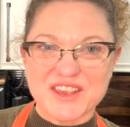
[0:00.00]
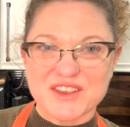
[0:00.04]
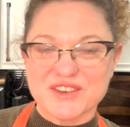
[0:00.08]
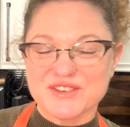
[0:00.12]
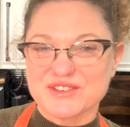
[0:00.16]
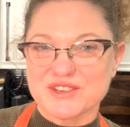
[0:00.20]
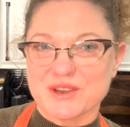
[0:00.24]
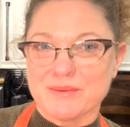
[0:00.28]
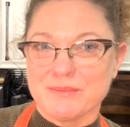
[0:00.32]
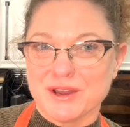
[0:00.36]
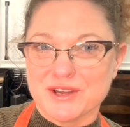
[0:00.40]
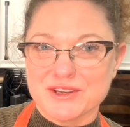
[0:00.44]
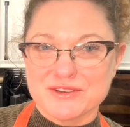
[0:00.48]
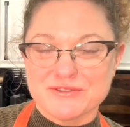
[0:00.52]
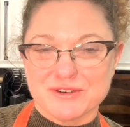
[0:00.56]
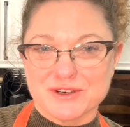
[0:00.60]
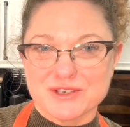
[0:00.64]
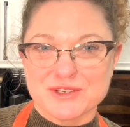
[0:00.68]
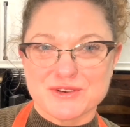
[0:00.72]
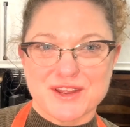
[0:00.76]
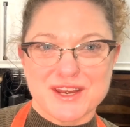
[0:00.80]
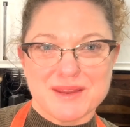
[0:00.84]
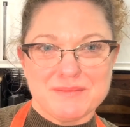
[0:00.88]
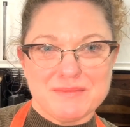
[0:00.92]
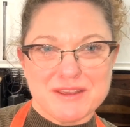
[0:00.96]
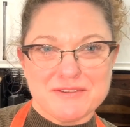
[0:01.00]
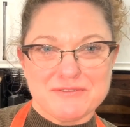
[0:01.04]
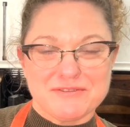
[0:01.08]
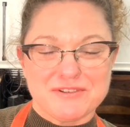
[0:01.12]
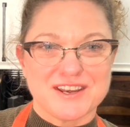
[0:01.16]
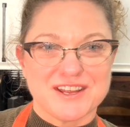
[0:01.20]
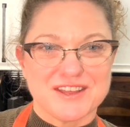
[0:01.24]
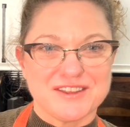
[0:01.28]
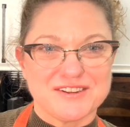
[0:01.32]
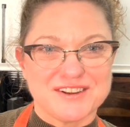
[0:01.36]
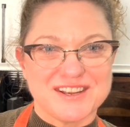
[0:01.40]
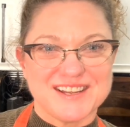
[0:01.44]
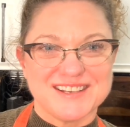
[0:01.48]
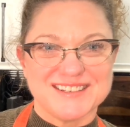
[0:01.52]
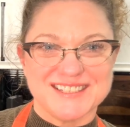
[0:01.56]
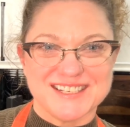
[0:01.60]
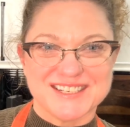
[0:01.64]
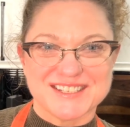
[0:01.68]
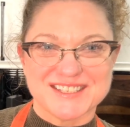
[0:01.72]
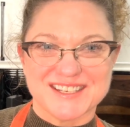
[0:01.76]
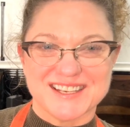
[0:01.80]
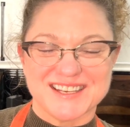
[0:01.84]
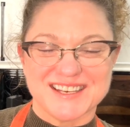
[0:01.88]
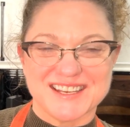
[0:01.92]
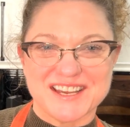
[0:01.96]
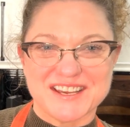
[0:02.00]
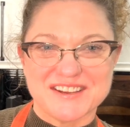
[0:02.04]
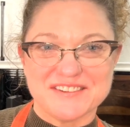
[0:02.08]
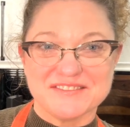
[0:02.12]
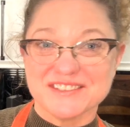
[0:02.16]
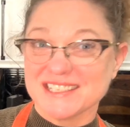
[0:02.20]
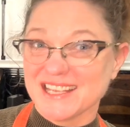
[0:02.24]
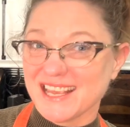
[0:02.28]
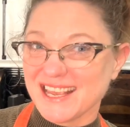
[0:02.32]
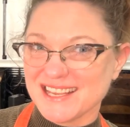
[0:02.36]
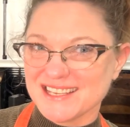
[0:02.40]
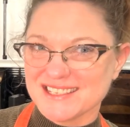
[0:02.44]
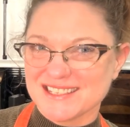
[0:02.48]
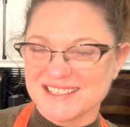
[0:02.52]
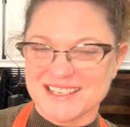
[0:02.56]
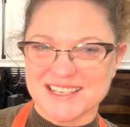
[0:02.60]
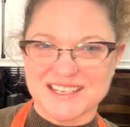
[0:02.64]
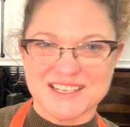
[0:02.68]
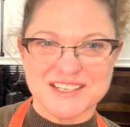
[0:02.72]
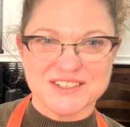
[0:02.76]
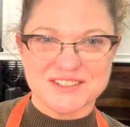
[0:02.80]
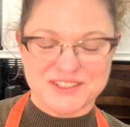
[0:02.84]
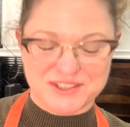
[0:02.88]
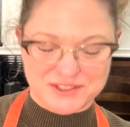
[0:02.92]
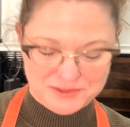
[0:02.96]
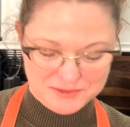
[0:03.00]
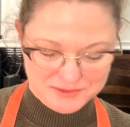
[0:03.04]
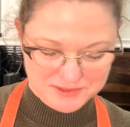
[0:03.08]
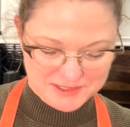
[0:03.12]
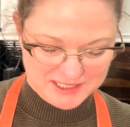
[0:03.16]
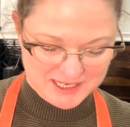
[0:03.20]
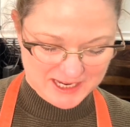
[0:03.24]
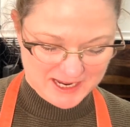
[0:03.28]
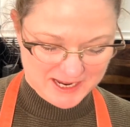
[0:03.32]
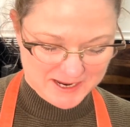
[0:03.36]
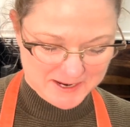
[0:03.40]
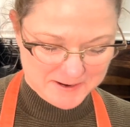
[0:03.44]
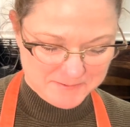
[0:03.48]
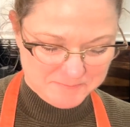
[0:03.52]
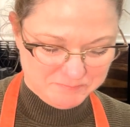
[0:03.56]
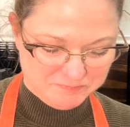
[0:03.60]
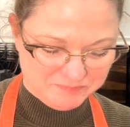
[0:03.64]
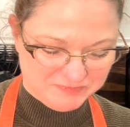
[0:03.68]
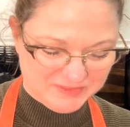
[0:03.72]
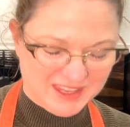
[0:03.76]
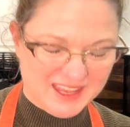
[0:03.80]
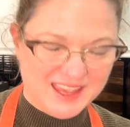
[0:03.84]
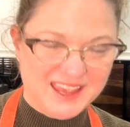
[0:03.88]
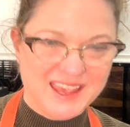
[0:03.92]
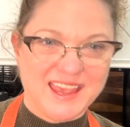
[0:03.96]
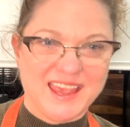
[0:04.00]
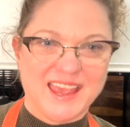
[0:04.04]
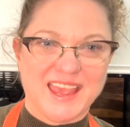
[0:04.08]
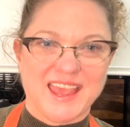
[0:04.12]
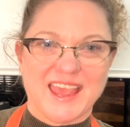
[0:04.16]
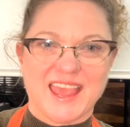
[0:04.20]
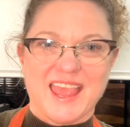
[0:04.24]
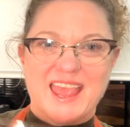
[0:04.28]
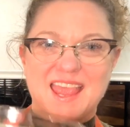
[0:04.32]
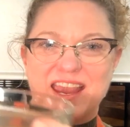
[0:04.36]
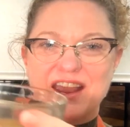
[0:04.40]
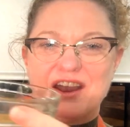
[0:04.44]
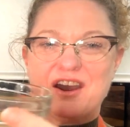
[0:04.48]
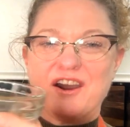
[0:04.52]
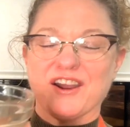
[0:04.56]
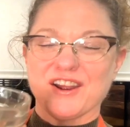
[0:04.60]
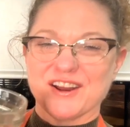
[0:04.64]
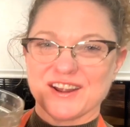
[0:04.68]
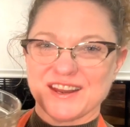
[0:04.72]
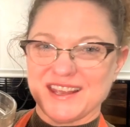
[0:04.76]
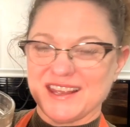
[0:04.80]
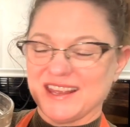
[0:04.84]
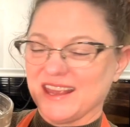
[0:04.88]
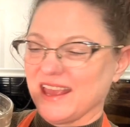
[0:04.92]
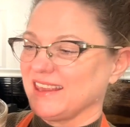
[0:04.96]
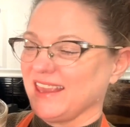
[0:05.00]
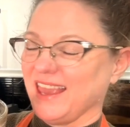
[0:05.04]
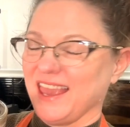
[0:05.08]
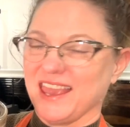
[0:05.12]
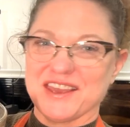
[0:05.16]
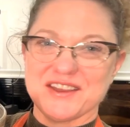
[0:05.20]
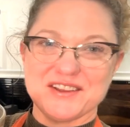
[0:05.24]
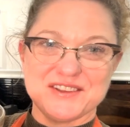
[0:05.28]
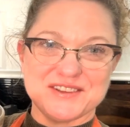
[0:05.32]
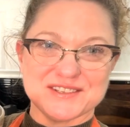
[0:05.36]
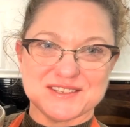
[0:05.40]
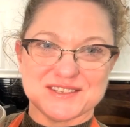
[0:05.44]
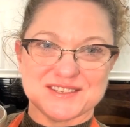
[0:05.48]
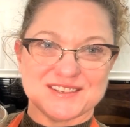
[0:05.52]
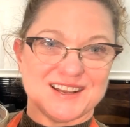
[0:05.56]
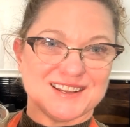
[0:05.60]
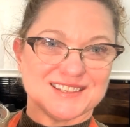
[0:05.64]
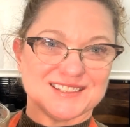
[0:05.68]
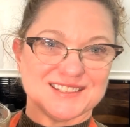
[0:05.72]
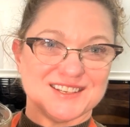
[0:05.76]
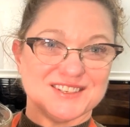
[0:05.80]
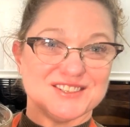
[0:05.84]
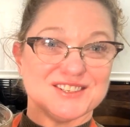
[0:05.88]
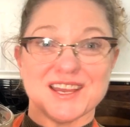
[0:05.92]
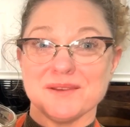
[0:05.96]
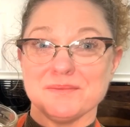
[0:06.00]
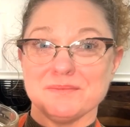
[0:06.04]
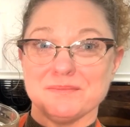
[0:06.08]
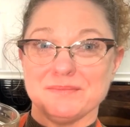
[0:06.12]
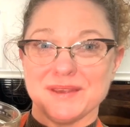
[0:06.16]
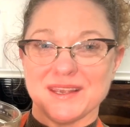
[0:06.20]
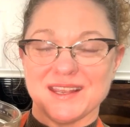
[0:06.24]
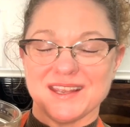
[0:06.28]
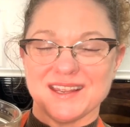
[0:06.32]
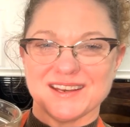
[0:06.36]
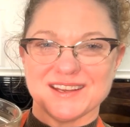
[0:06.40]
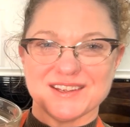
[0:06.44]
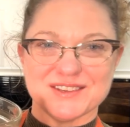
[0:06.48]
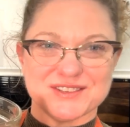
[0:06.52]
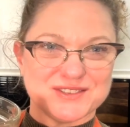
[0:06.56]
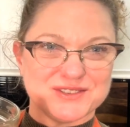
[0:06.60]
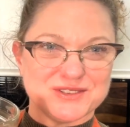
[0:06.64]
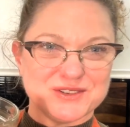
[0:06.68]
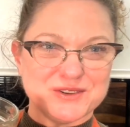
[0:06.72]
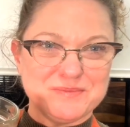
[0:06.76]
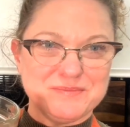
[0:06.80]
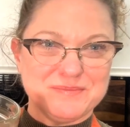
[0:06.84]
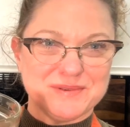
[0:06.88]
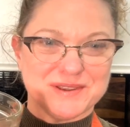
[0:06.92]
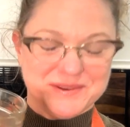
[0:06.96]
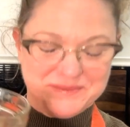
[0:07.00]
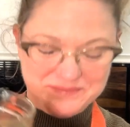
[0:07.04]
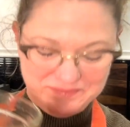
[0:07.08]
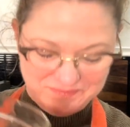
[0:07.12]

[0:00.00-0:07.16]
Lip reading: you so much for joining me for another edition of Tasty Tuesday, a hearty kale, sausage, and bean soup.